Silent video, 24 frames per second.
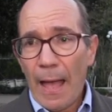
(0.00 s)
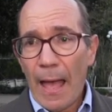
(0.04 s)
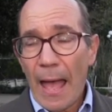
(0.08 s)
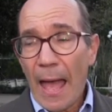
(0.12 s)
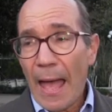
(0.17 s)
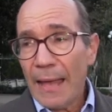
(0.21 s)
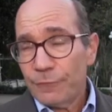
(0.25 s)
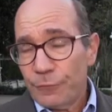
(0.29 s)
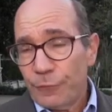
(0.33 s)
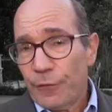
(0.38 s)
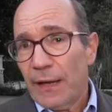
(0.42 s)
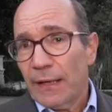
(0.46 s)

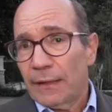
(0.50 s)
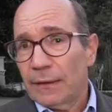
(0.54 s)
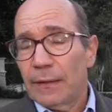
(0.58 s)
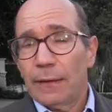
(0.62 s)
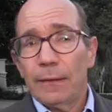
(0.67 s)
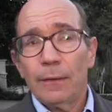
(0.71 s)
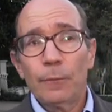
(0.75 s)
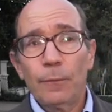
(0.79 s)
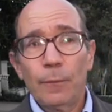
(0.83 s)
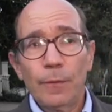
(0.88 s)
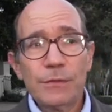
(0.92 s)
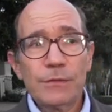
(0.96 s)
And
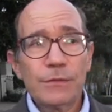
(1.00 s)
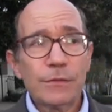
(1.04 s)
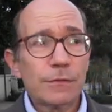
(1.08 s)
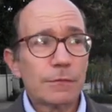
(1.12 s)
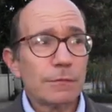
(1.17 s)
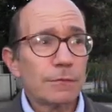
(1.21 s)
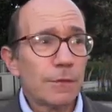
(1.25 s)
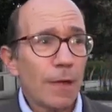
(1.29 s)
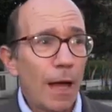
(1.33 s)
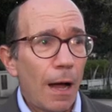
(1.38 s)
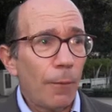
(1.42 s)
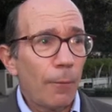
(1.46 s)
frankly, it was
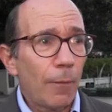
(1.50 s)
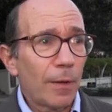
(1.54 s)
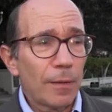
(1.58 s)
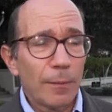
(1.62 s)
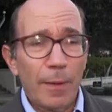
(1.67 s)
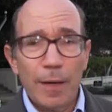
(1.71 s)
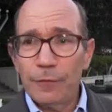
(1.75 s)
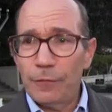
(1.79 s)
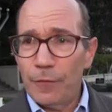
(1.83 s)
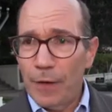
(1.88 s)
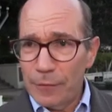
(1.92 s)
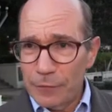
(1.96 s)
not one of
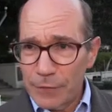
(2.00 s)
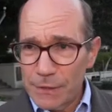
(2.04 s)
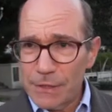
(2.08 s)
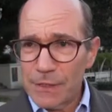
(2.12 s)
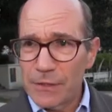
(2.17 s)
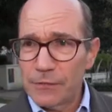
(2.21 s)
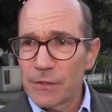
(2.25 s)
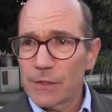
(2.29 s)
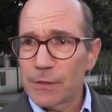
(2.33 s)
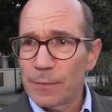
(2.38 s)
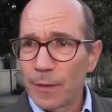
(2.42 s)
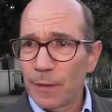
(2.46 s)
my favorite
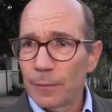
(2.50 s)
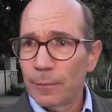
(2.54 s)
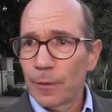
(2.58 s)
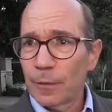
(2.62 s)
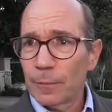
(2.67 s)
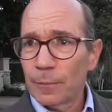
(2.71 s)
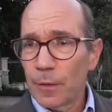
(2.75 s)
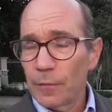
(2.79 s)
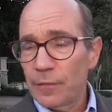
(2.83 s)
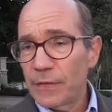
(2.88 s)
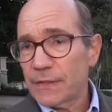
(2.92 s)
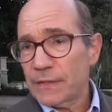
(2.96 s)
Steven
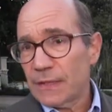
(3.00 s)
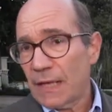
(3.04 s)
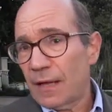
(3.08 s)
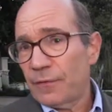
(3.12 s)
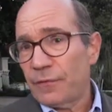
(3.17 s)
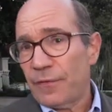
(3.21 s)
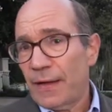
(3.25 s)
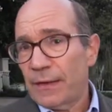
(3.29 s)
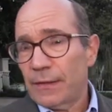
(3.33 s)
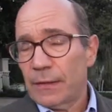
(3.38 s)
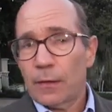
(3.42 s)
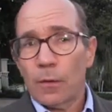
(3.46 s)
Spielberg movies, and I
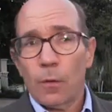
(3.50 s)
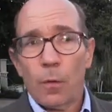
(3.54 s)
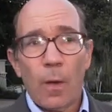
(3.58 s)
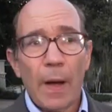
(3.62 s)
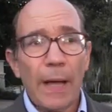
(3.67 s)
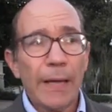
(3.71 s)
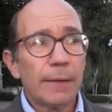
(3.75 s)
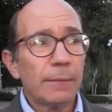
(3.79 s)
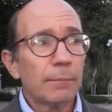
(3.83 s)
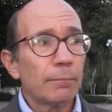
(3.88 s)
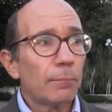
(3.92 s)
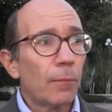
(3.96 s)
found it
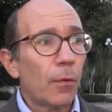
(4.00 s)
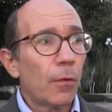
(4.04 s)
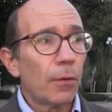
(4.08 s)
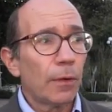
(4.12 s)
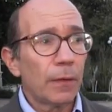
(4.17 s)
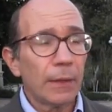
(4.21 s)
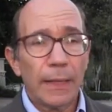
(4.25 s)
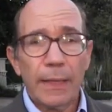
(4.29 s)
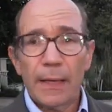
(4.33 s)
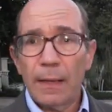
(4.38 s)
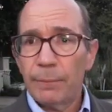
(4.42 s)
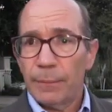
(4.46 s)
quite
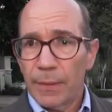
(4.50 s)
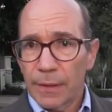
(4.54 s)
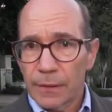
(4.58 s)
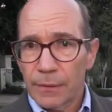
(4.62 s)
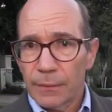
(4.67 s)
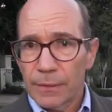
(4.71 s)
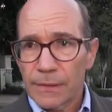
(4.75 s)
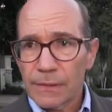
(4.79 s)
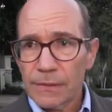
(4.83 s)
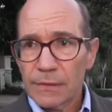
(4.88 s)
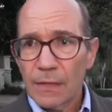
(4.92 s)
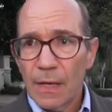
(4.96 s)
morally
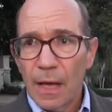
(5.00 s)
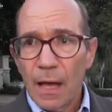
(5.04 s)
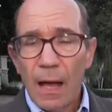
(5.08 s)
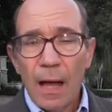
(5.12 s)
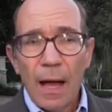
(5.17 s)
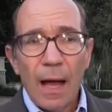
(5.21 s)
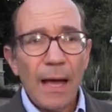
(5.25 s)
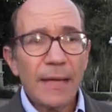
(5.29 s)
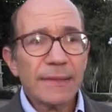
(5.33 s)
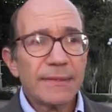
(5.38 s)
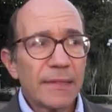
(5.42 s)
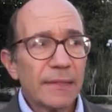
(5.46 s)
ambiguous.
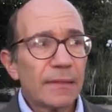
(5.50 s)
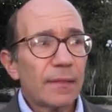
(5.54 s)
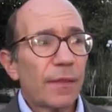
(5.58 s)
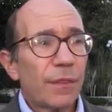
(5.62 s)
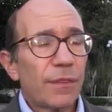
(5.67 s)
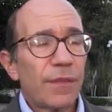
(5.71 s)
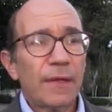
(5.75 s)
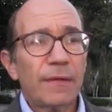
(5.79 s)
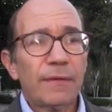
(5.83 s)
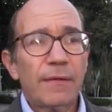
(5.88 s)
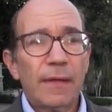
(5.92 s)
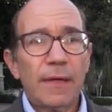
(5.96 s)
I didn't
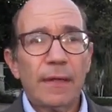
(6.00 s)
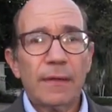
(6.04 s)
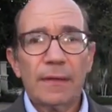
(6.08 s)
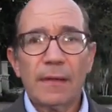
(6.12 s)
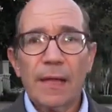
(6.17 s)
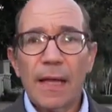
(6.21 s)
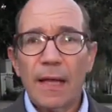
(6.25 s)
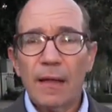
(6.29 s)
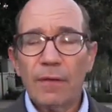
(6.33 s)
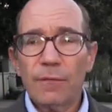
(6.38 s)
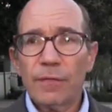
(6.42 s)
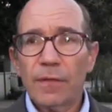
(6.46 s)
think that it
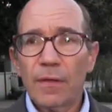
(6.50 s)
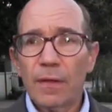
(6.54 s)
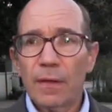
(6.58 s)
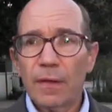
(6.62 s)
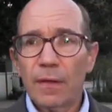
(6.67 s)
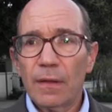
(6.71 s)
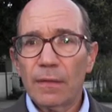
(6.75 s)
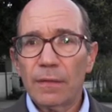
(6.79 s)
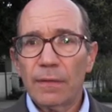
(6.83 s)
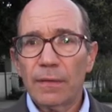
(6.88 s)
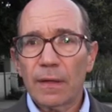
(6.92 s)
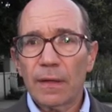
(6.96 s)
gave
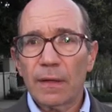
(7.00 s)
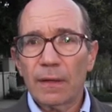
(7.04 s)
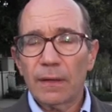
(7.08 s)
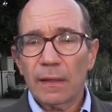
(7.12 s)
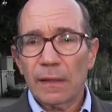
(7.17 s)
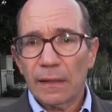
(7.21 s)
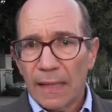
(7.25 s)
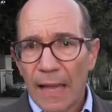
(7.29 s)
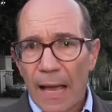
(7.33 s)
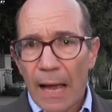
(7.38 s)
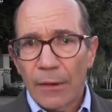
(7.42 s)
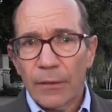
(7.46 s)
the
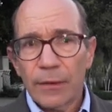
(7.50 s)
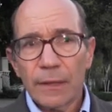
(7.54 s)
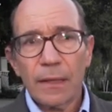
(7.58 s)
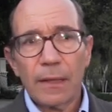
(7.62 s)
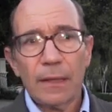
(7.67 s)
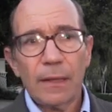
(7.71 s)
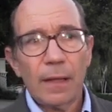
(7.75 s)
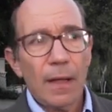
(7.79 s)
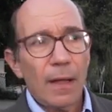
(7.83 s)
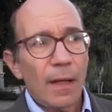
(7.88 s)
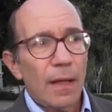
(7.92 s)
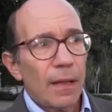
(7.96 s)

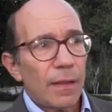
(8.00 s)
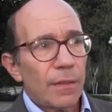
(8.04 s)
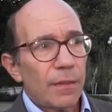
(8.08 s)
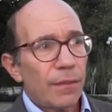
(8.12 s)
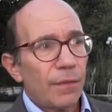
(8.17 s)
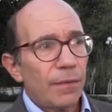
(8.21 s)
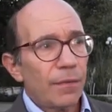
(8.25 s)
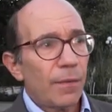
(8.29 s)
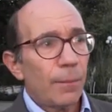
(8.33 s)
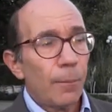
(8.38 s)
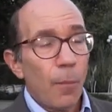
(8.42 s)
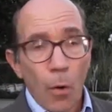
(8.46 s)
clarity,
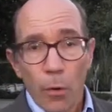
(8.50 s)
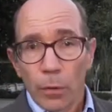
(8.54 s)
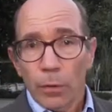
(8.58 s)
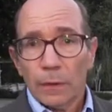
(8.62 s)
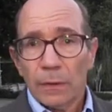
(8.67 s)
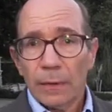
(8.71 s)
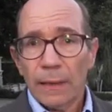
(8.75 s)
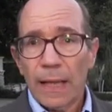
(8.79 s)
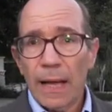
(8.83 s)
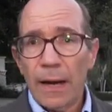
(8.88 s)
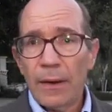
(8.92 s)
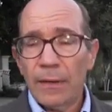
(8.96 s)
the moral
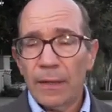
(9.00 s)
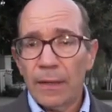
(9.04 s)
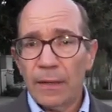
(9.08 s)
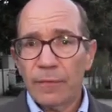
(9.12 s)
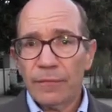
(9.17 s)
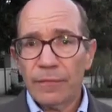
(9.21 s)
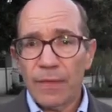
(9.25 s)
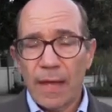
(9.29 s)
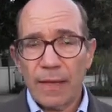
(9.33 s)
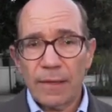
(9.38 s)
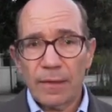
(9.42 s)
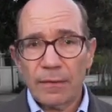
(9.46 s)
clarity
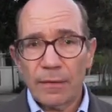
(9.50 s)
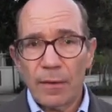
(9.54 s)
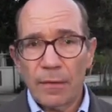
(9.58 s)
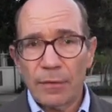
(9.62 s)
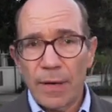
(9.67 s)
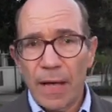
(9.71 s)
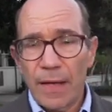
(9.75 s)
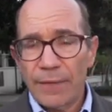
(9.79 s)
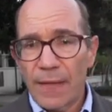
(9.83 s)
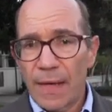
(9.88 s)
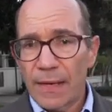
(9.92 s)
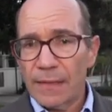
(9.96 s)
of that
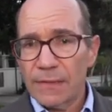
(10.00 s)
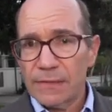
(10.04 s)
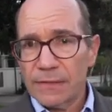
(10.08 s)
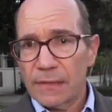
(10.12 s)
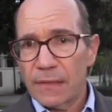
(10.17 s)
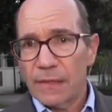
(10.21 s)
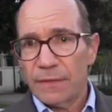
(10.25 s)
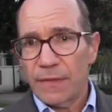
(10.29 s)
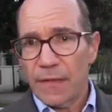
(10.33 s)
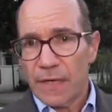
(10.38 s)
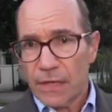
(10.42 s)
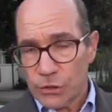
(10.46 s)
around that
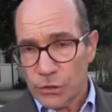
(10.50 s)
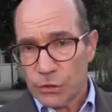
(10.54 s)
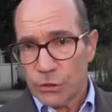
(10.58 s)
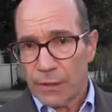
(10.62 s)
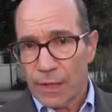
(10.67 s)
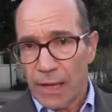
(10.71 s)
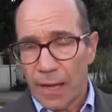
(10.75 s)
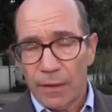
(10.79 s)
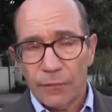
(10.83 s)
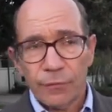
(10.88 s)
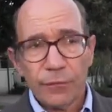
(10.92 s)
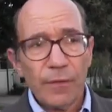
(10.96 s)
incident that it
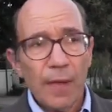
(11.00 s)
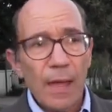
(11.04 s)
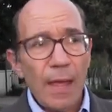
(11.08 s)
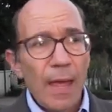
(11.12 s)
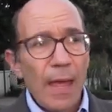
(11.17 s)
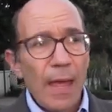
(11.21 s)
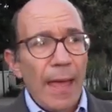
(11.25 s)
should have.